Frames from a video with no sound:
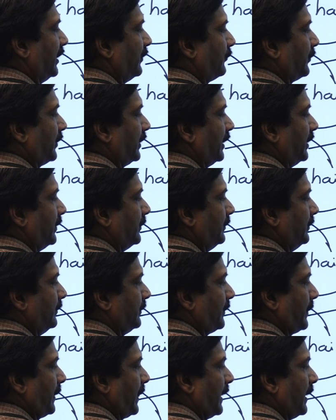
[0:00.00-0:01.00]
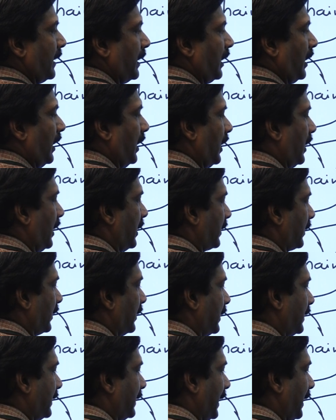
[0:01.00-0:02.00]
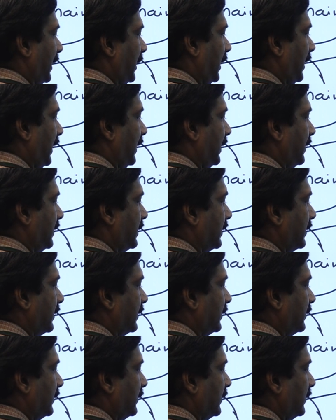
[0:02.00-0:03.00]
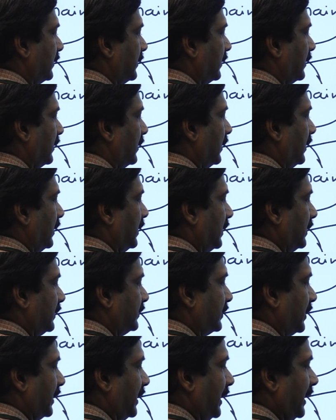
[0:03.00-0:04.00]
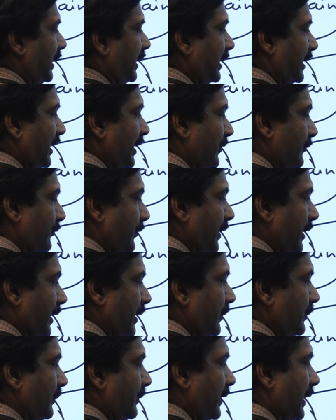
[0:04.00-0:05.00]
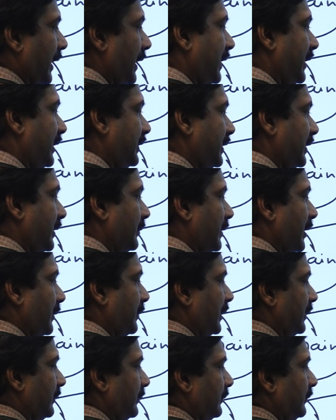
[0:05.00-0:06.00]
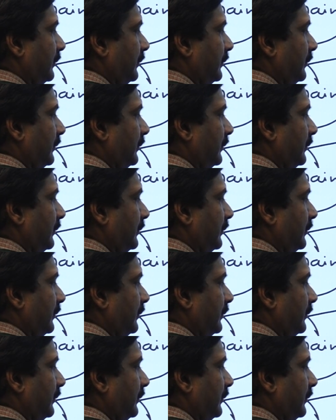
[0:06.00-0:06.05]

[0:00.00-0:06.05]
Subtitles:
of freedom or 10 link, 3 degree of freedom, anything may be.